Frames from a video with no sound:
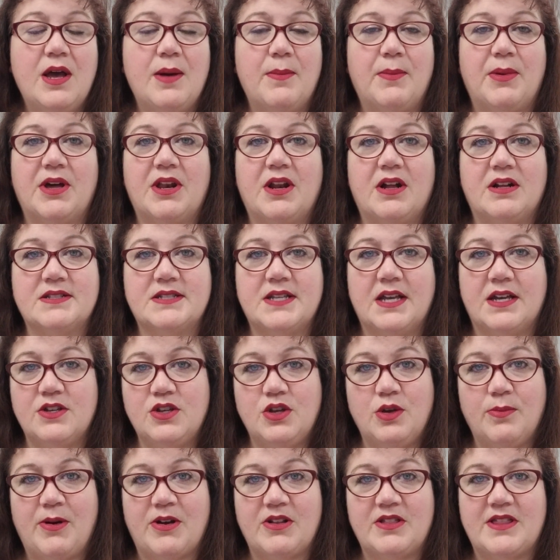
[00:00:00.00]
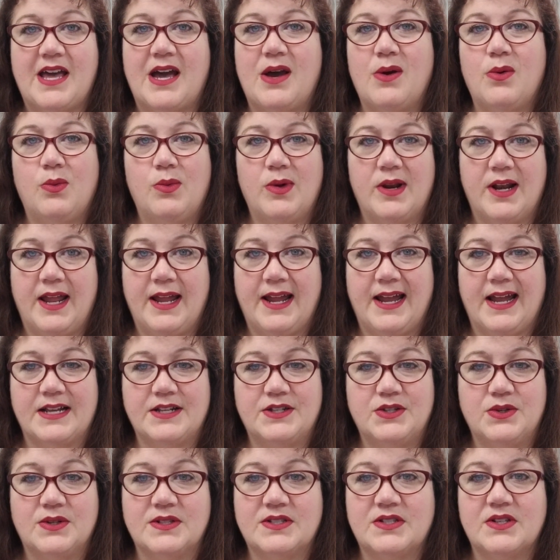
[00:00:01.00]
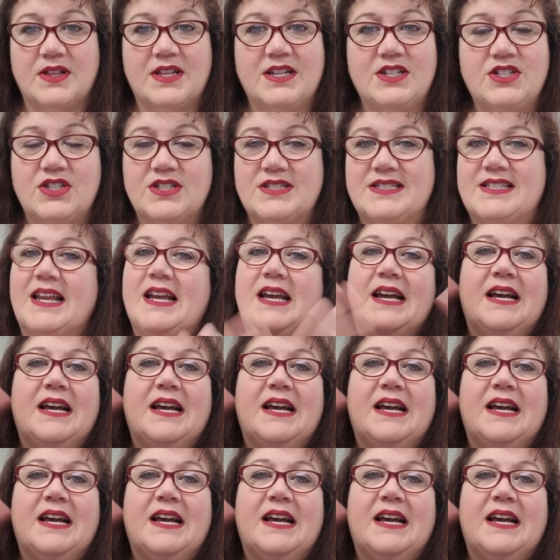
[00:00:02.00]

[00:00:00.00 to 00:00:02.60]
but I'll tell you about that when I get to it. So let's just